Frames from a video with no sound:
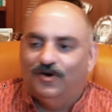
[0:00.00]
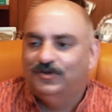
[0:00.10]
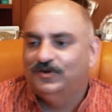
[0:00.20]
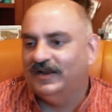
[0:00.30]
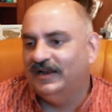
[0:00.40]

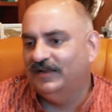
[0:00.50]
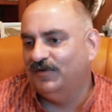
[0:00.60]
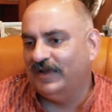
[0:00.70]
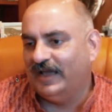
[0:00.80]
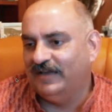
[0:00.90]
you can live
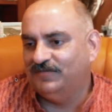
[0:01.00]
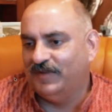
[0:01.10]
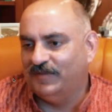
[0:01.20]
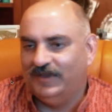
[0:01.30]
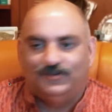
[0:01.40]
your life
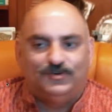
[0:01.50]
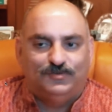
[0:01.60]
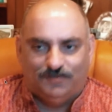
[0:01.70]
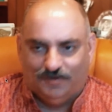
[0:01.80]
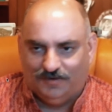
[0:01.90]
by being
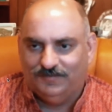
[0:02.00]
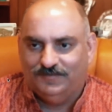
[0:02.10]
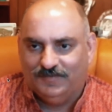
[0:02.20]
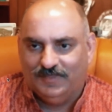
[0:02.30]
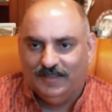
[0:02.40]
truthful.
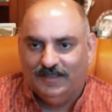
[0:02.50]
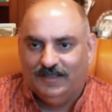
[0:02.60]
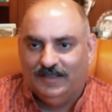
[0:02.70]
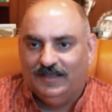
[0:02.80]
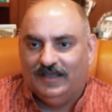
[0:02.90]

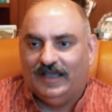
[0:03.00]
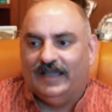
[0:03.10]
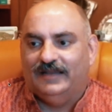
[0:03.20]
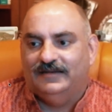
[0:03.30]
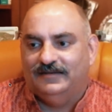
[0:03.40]

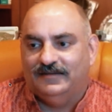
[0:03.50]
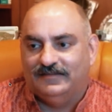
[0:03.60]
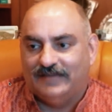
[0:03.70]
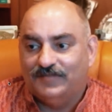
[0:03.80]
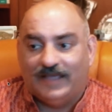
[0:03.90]
And
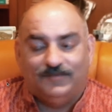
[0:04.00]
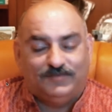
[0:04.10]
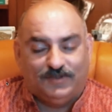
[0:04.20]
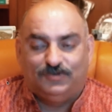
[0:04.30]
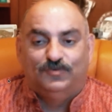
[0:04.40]
sometimes
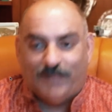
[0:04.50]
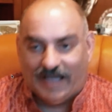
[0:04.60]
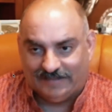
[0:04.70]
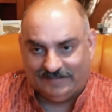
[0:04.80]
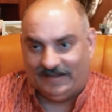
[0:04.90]
the two
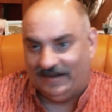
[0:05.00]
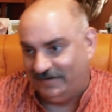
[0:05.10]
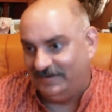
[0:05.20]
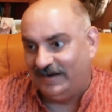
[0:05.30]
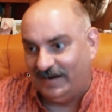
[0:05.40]
paths
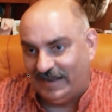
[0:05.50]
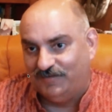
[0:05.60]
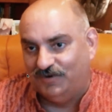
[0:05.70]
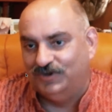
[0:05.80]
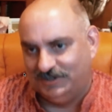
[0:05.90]
are
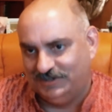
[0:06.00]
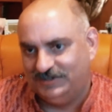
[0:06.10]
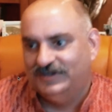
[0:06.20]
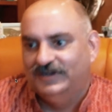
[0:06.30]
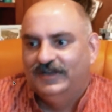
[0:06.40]

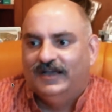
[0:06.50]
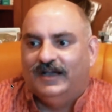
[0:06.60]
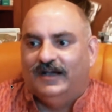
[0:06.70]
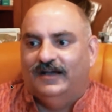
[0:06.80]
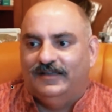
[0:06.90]
divergent.
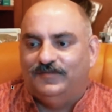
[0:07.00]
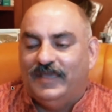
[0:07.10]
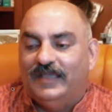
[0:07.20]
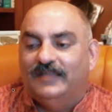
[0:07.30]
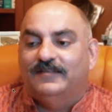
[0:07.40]
It
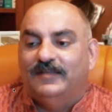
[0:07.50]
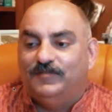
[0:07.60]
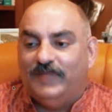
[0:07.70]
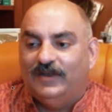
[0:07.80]
may